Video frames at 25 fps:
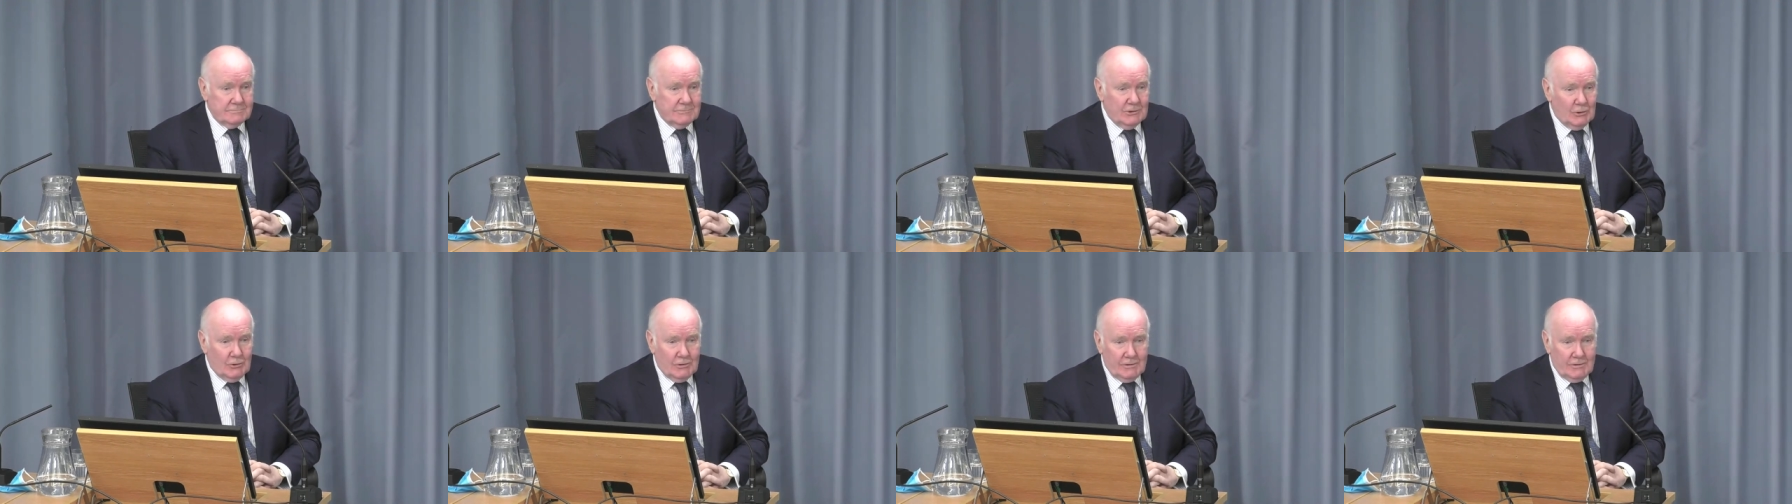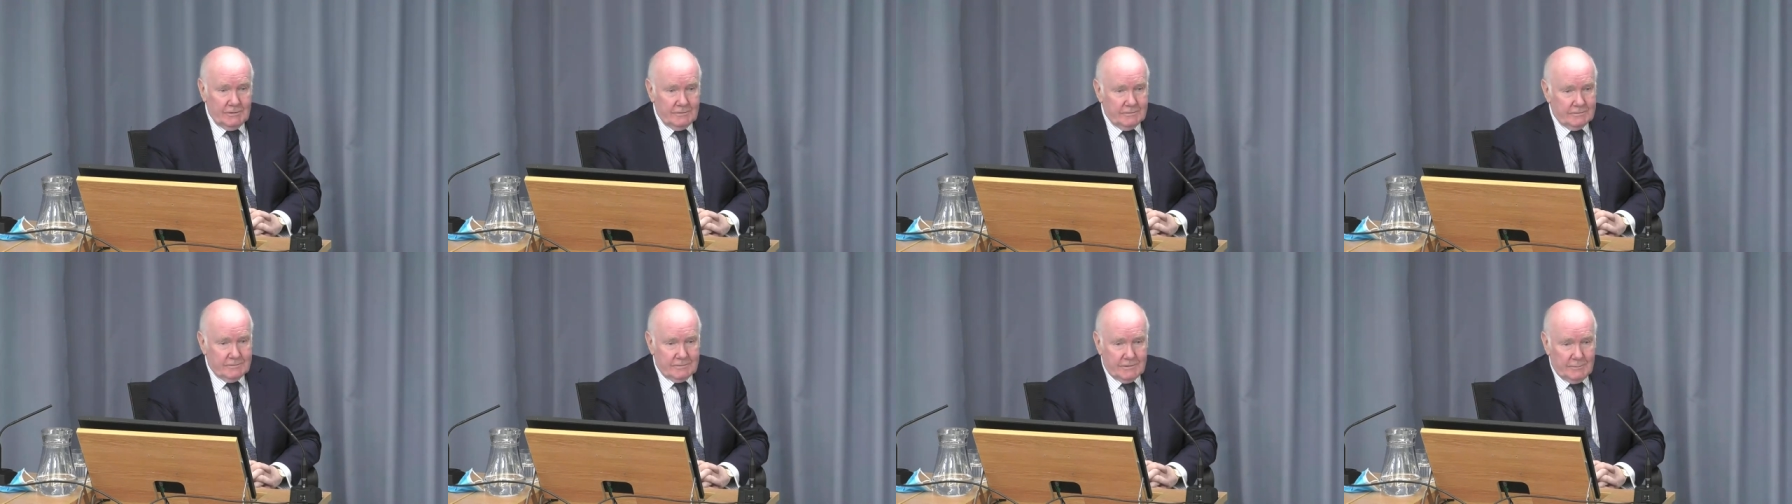
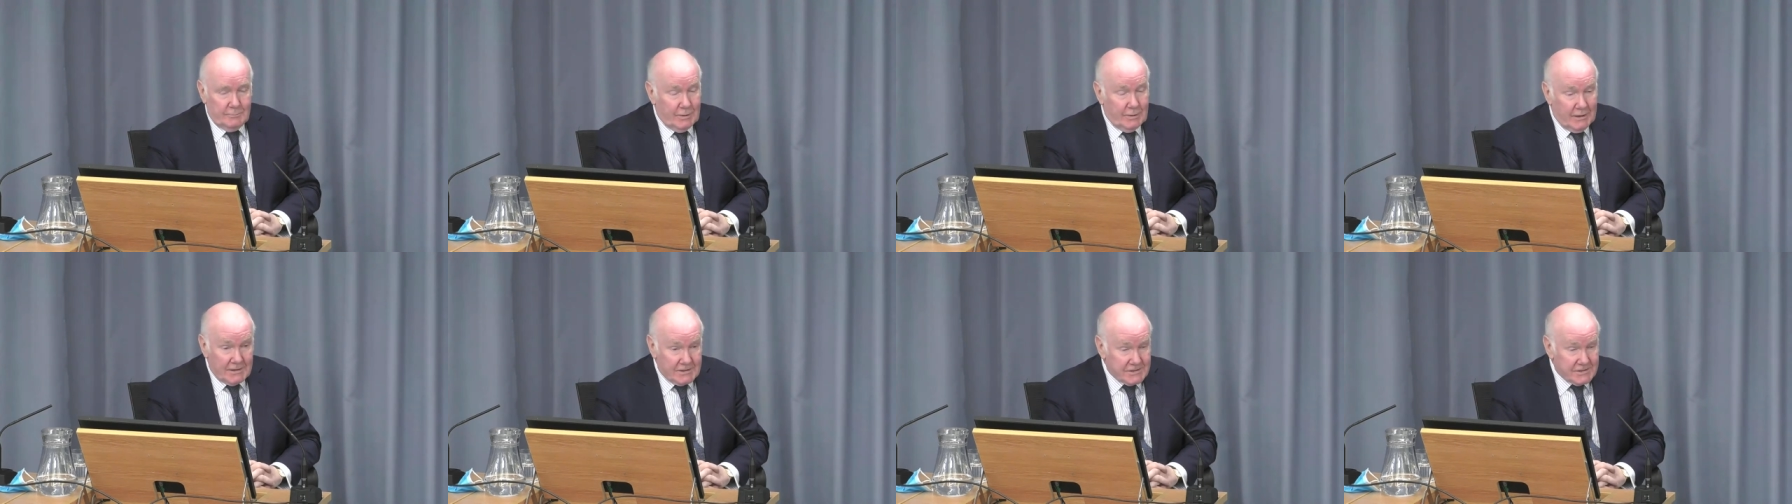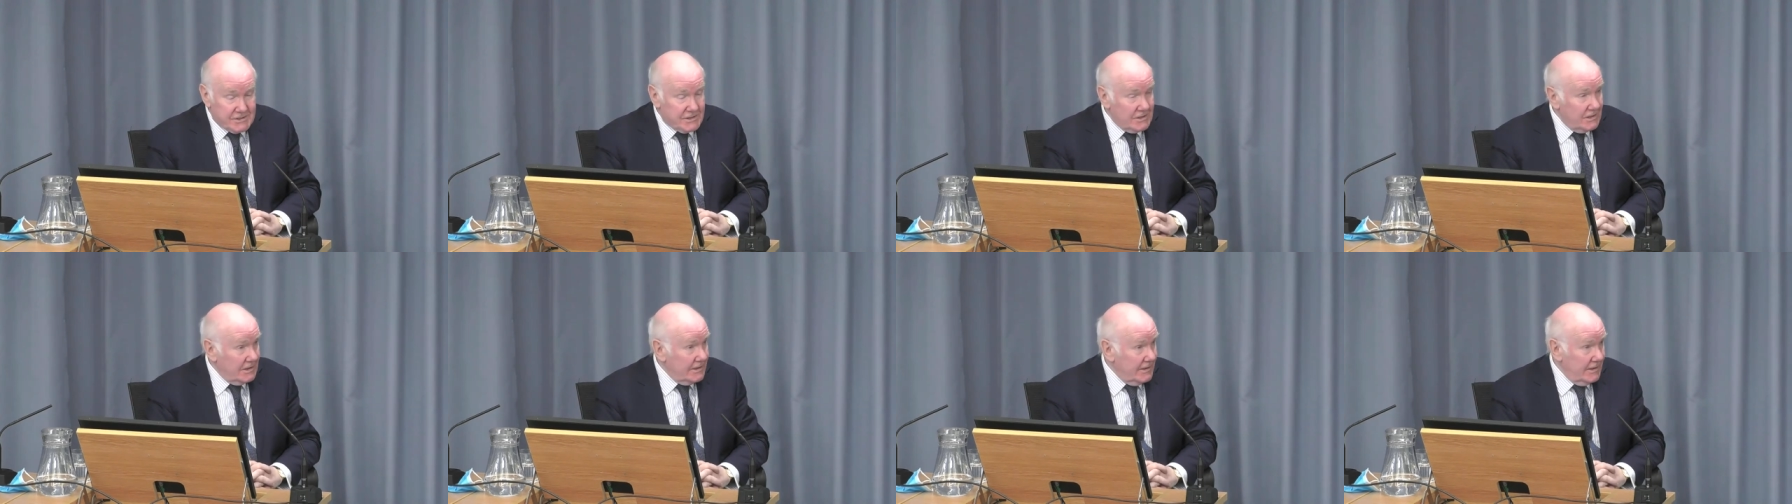not
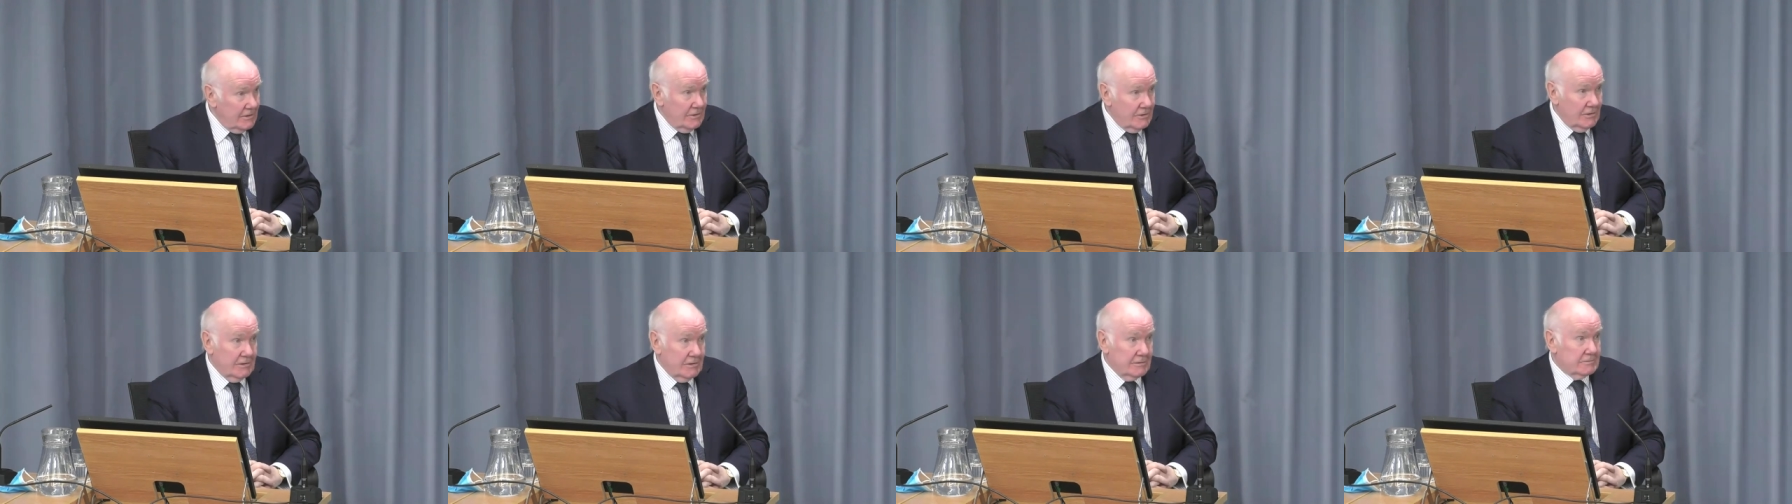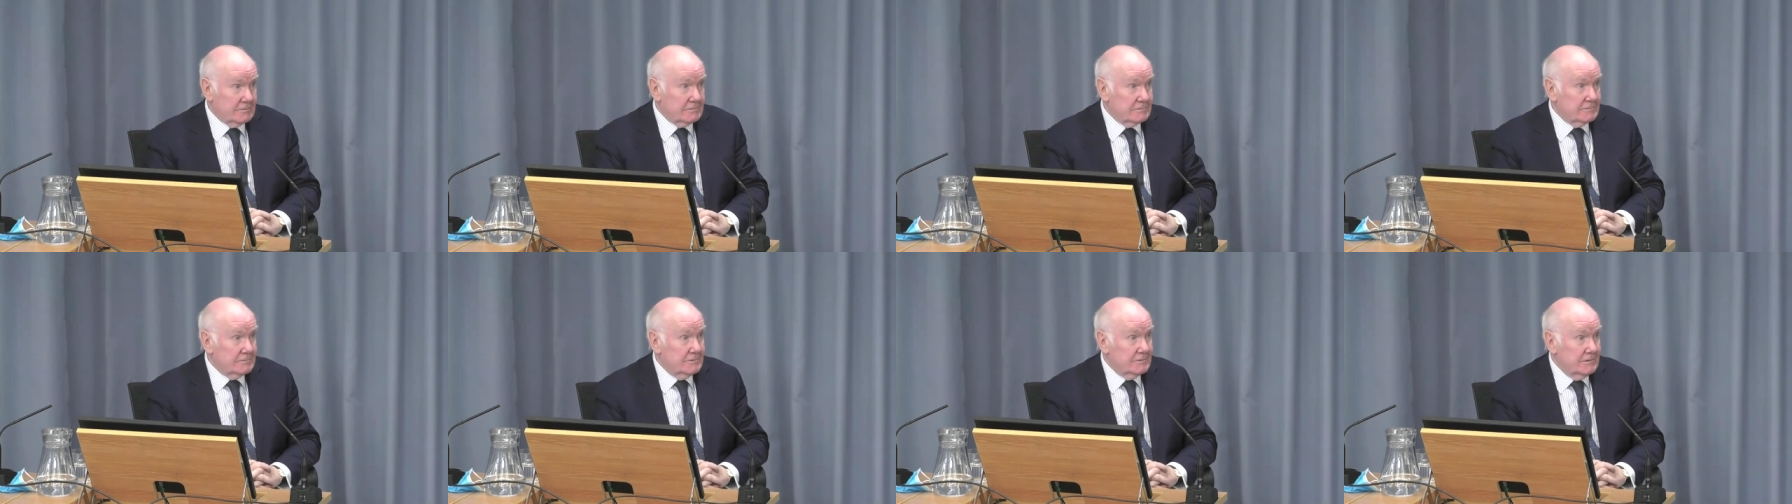personally
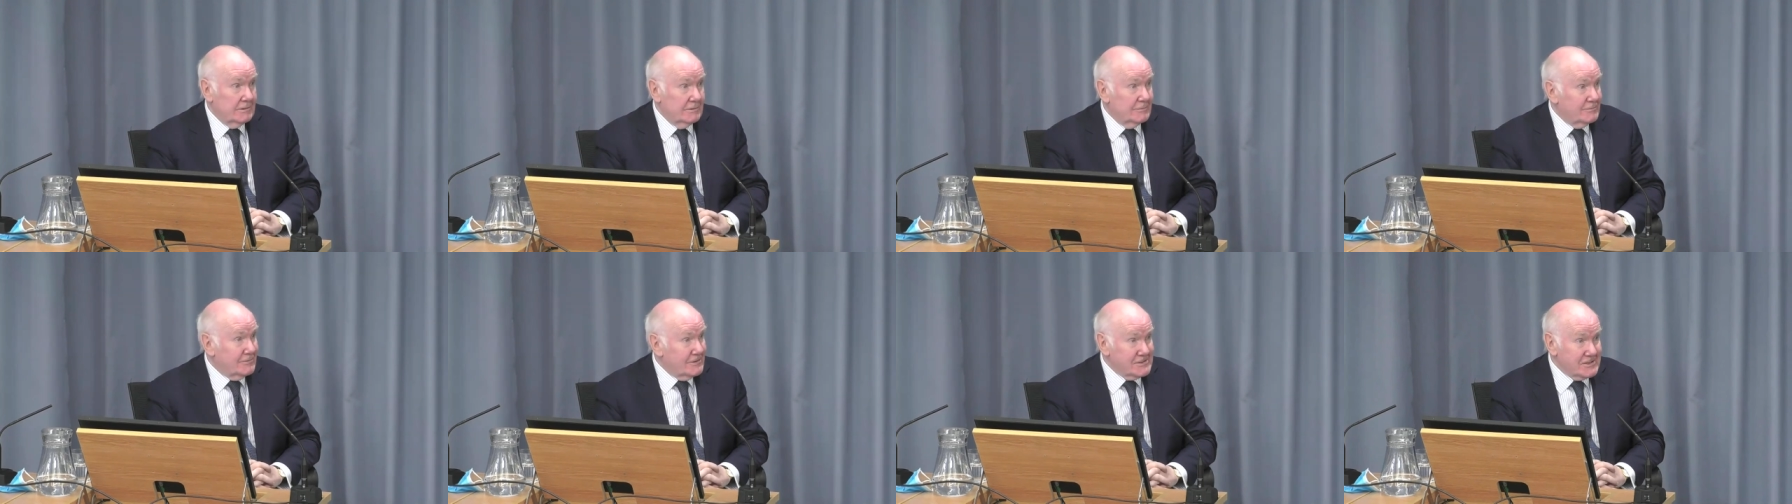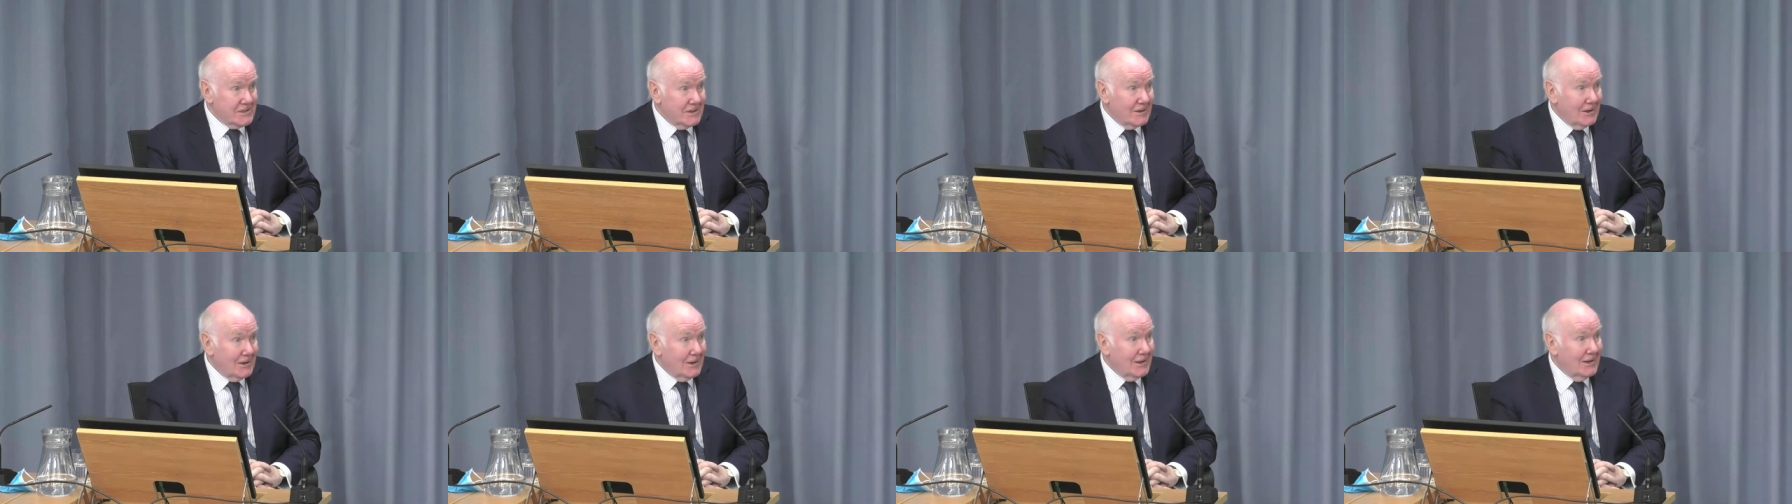or uh,
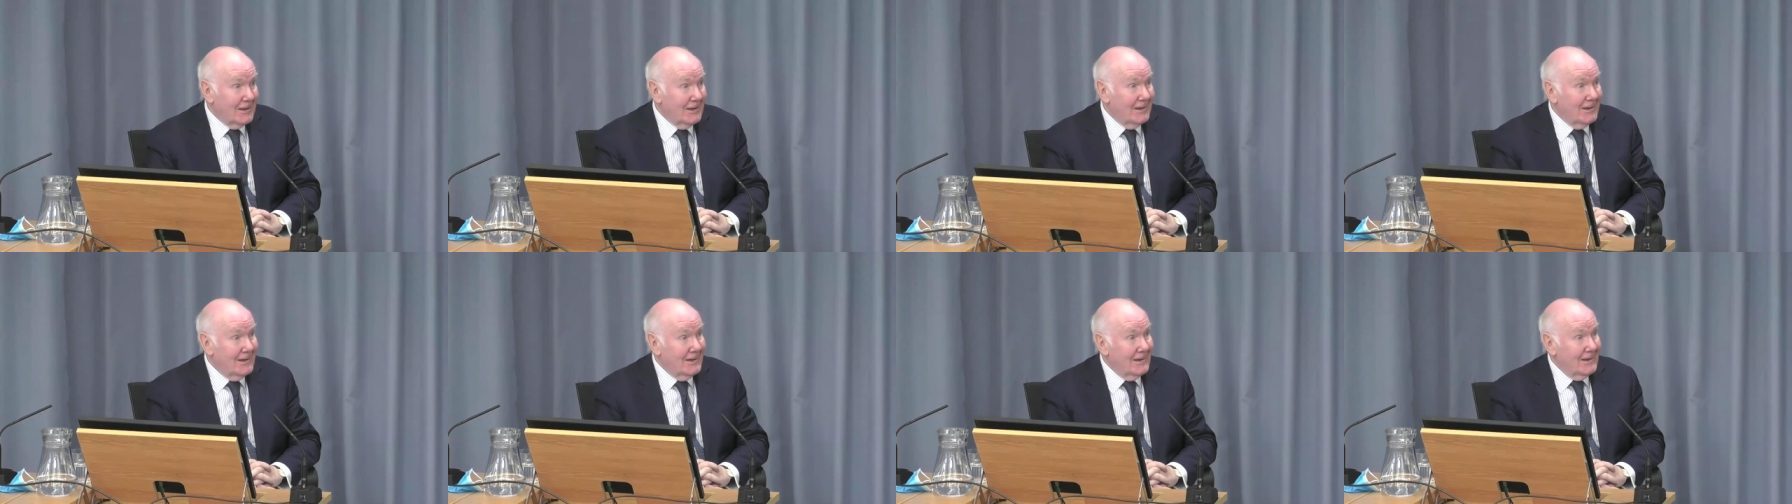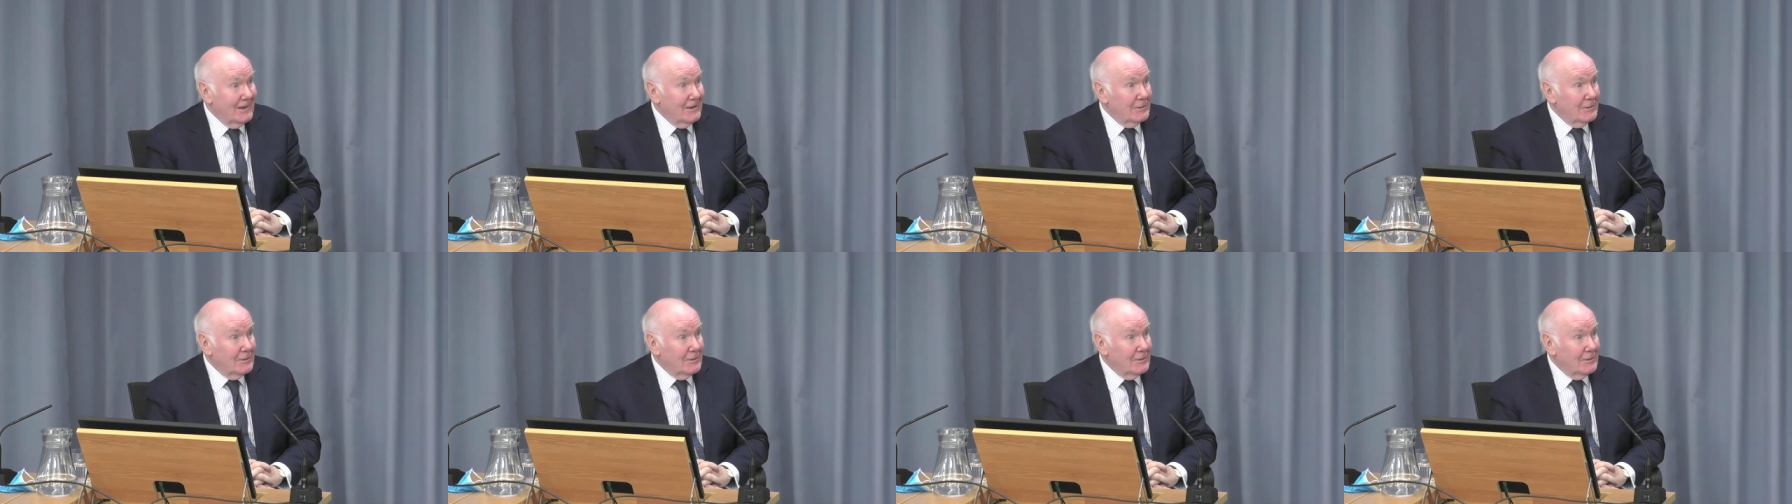physically,